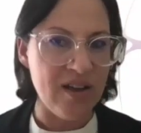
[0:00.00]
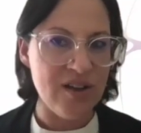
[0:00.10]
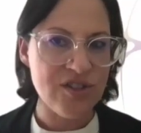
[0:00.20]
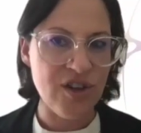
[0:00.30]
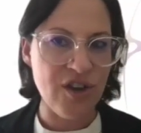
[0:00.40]

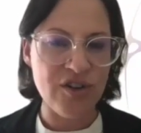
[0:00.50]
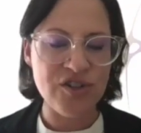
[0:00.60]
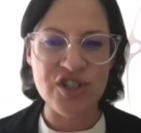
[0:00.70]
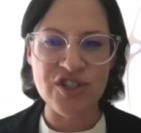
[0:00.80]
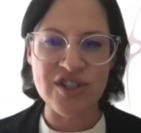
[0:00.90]
So
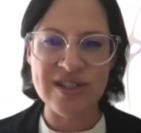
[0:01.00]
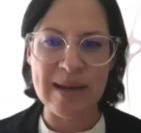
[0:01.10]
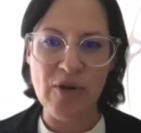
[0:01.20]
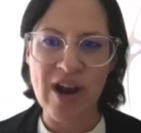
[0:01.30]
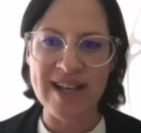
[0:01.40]
just to
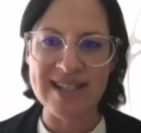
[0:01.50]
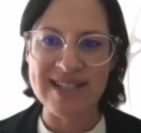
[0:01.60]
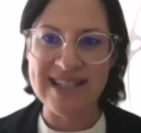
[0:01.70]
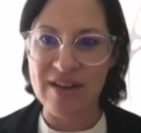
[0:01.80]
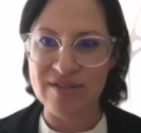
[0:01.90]
summarize, it
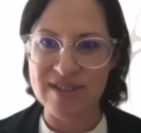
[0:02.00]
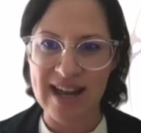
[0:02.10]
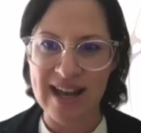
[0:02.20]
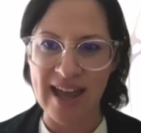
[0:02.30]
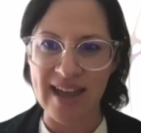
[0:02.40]
sounds
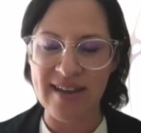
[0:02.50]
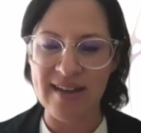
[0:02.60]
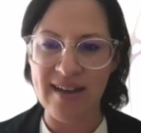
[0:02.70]
like